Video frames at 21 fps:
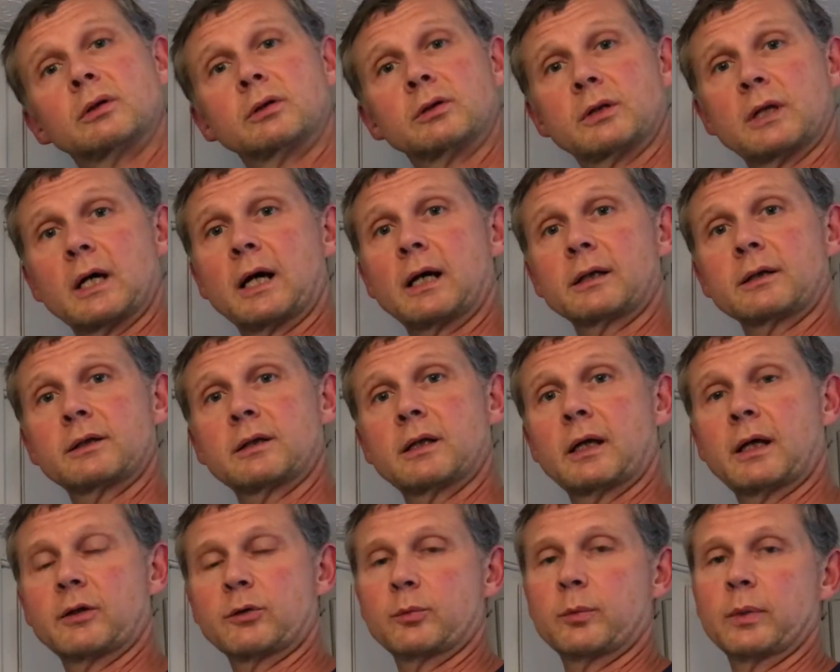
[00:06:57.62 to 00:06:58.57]
duct
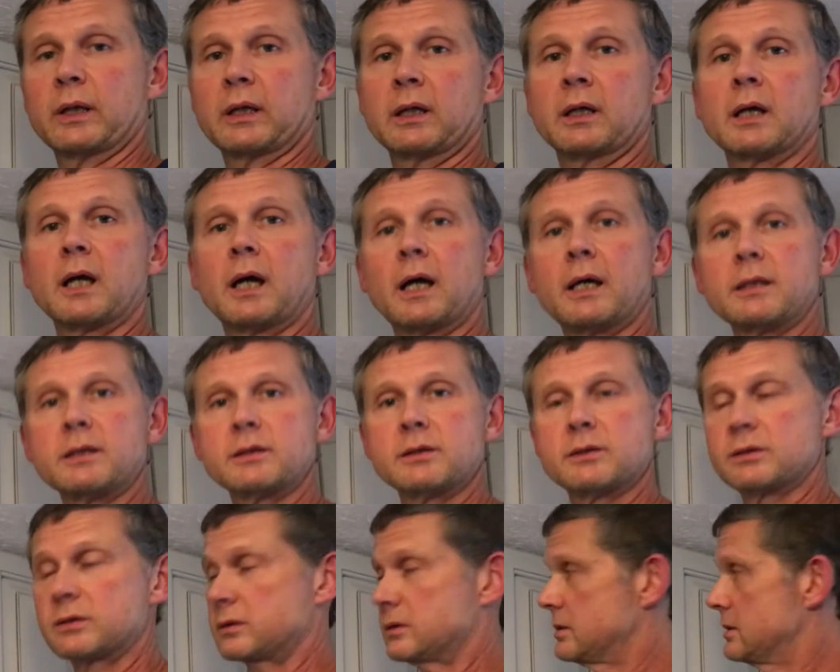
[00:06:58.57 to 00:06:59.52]
has been
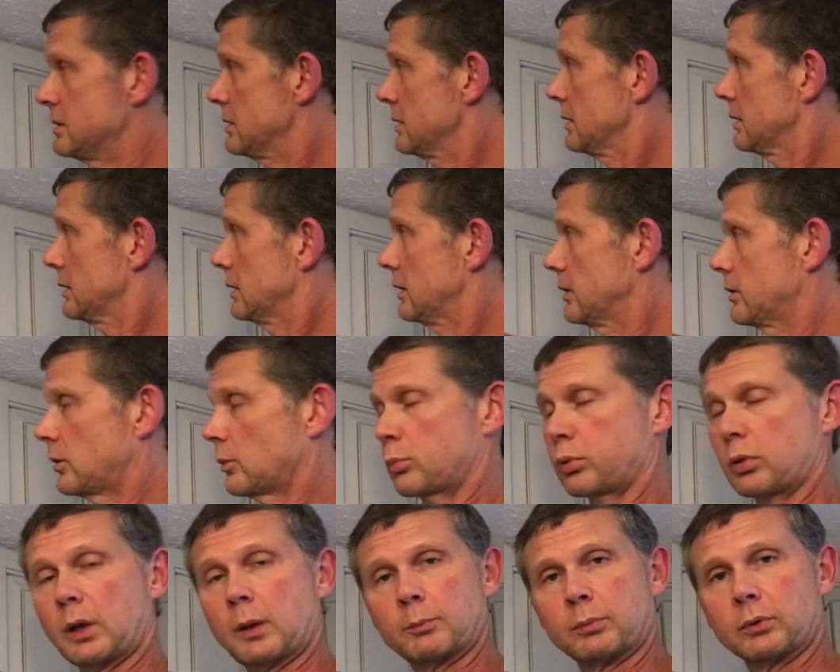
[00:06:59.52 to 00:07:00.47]
cut the
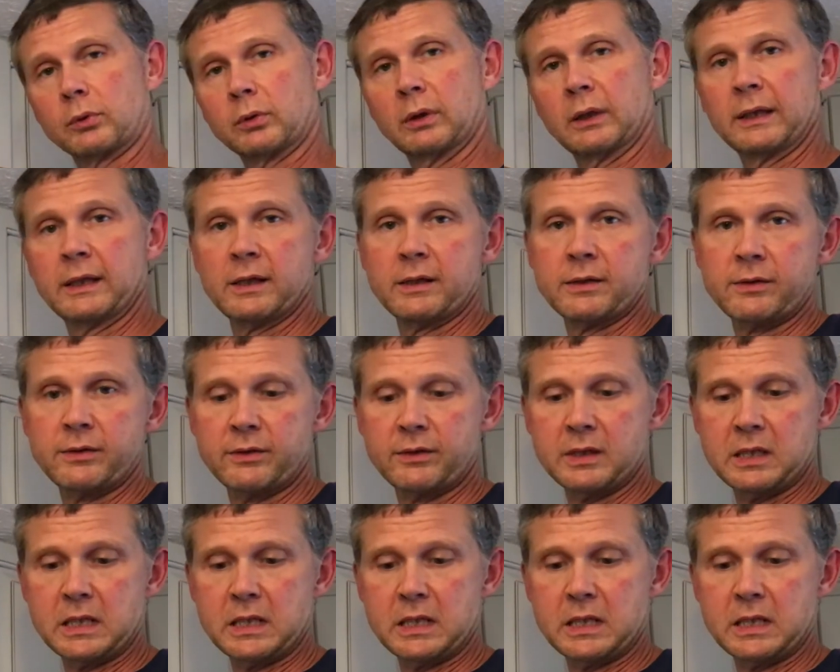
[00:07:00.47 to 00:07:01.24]
proper length,